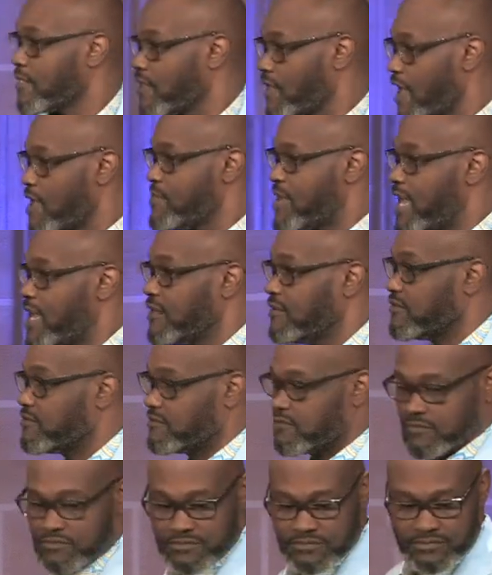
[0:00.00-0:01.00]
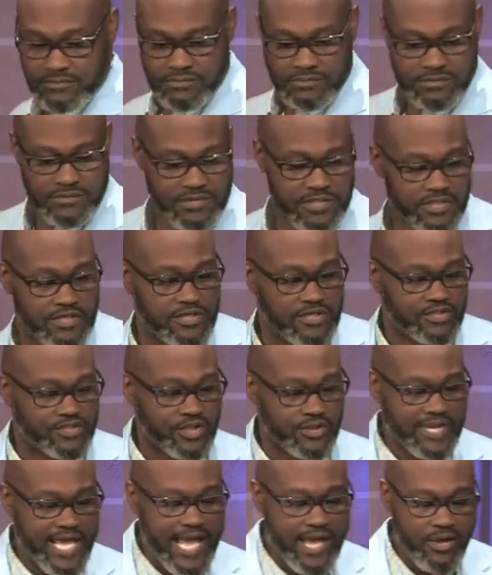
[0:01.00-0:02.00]
Amen?
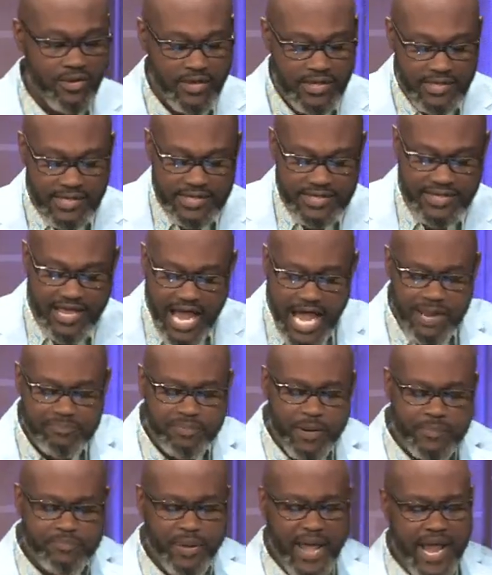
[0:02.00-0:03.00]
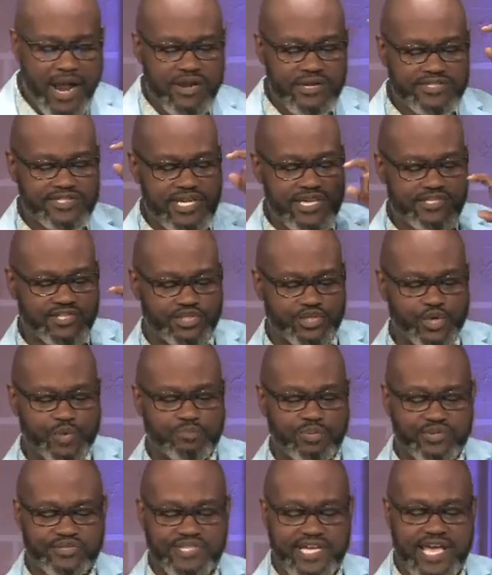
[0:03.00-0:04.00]
So now, God prepares us to
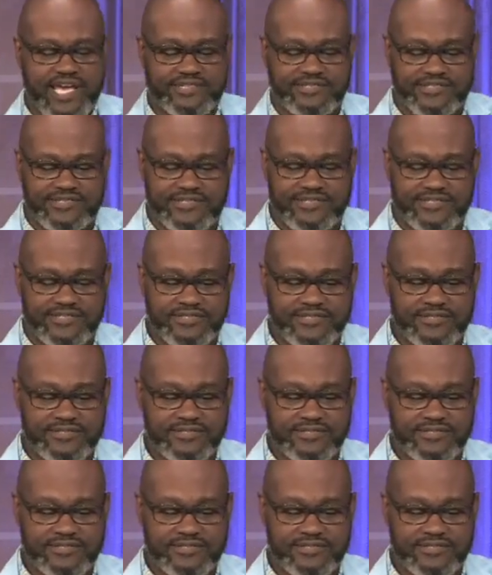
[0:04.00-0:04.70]
possess.